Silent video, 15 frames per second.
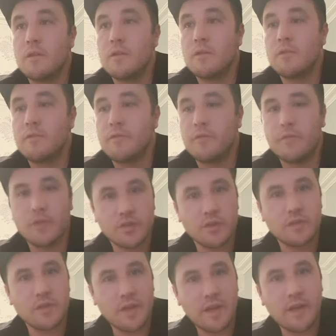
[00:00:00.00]
fishing
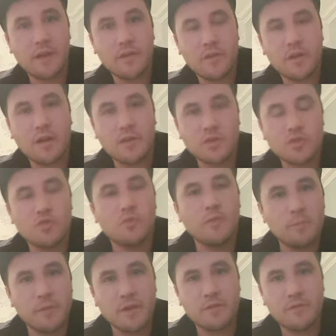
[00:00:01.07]
there, there are so many
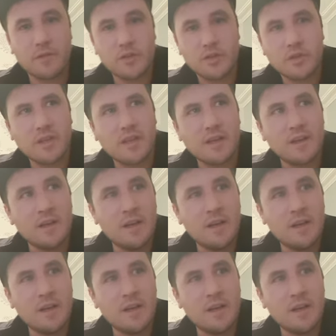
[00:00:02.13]
big fish in there.